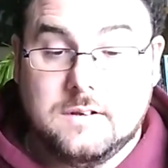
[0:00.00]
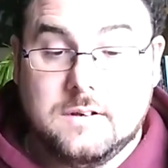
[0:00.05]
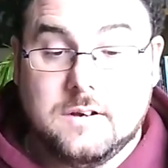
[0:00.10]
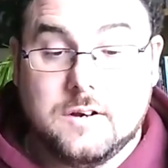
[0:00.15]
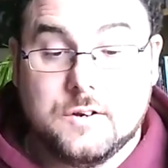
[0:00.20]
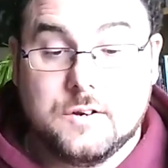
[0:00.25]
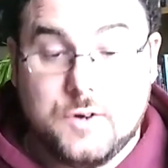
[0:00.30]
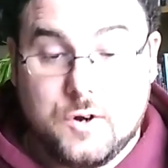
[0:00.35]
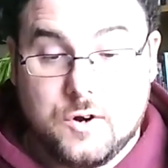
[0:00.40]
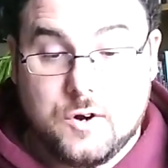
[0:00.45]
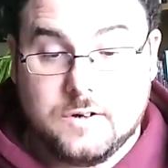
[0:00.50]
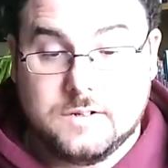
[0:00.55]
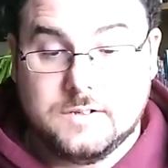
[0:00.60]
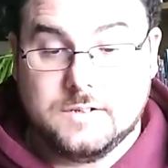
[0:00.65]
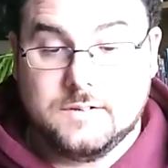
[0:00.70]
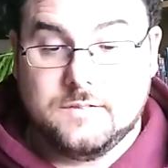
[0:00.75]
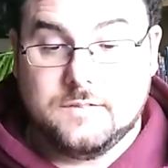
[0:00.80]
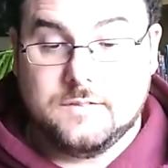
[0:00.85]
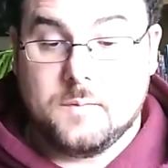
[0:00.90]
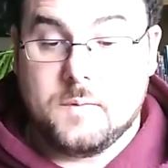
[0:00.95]
unhurt
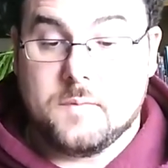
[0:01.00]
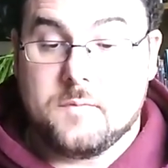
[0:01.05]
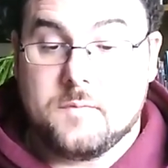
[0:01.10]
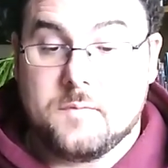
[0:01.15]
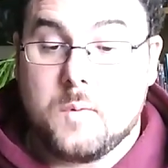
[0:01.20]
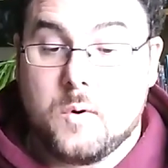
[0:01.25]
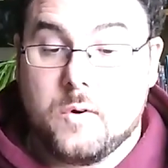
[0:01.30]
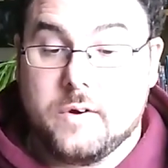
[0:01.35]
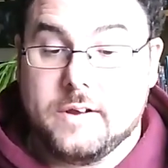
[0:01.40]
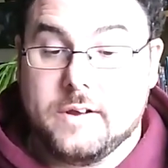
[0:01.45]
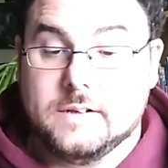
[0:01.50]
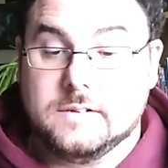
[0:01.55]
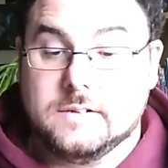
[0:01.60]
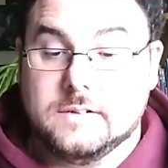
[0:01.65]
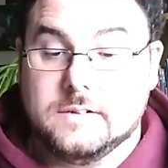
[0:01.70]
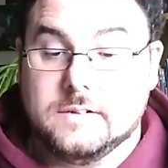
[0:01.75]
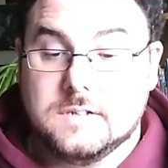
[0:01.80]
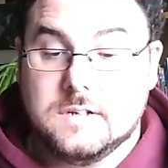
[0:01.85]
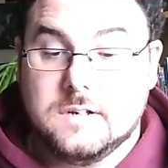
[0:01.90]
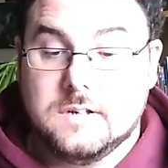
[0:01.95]
from the
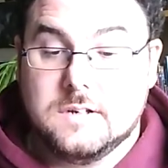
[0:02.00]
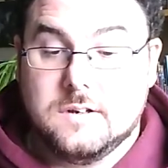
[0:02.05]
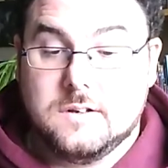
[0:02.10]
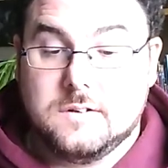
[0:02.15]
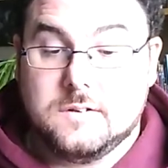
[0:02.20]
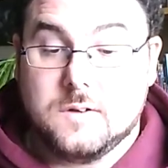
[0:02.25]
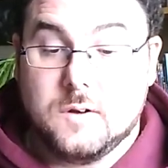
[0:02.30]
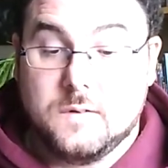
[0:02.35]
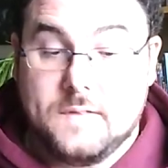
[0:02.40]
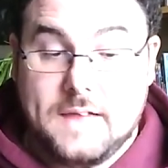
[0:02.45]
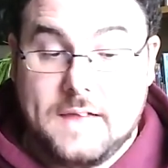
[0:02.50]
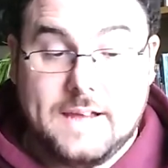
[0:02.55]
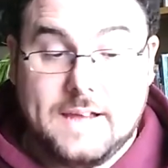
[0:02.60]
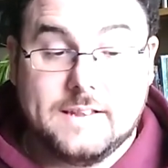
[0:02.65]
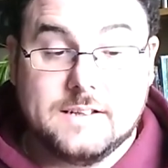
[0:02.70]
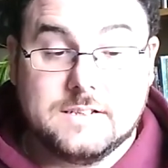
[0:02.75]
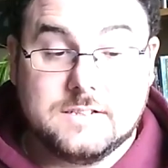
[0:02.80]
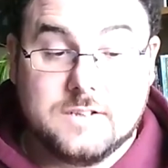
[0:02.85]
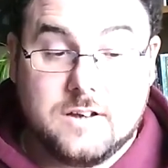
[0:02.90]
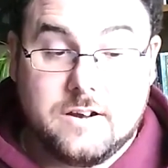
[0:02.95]
Fomorians, though they
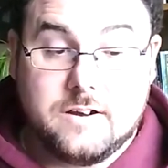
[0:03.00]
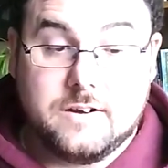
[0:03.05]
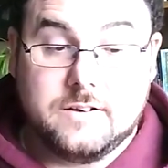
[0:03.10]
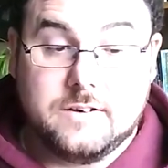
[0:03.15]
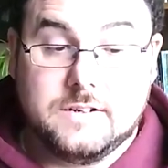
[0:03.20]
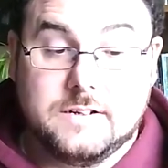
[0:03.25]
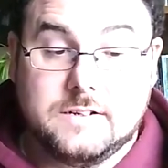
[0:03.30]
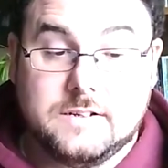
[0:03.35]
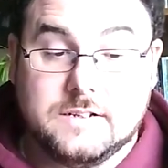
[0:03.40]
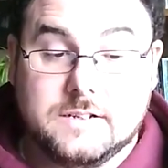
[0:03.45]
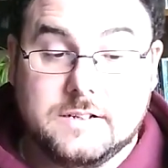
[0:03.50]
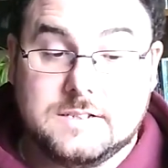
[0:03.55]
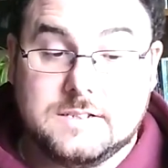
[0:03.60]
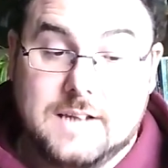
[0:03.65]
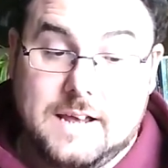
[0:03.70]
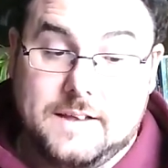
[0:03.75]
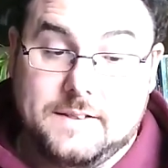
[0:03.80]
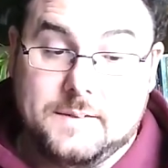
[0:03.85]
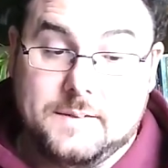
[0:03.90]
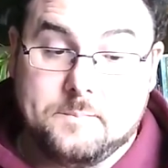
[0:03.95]
desired to
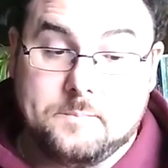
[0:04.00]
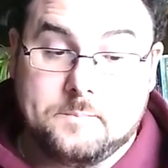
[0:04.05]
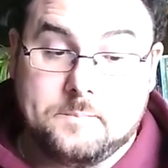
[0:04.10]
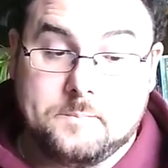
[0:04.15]
slay them.